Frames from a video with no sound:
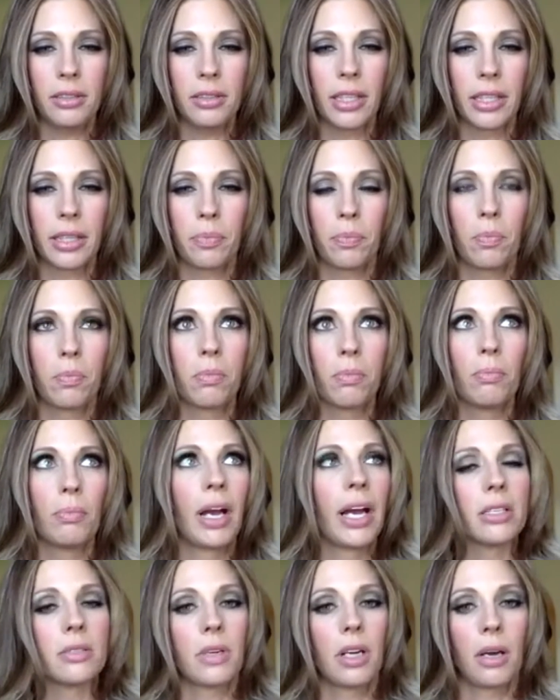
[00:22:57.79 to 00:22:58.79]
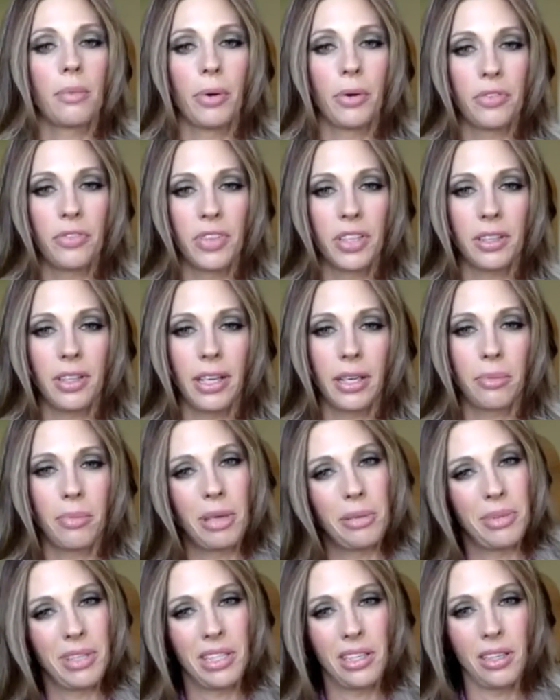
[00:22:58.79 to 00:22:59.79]
Like my husband and I both feel
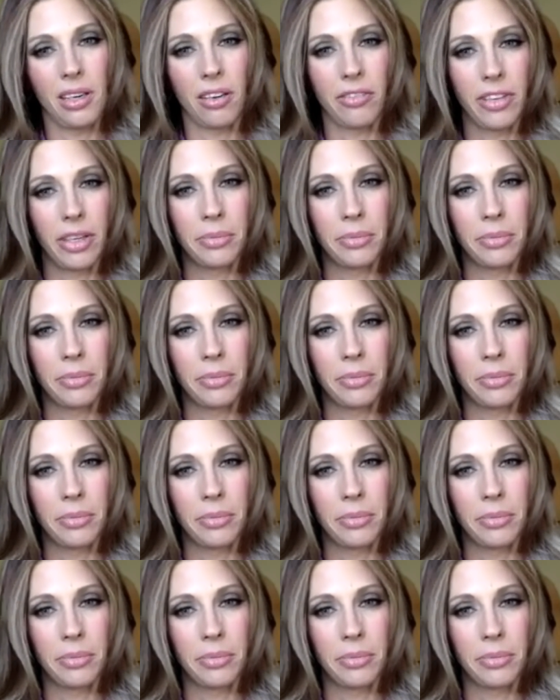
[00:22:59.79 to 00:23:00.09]
like maybe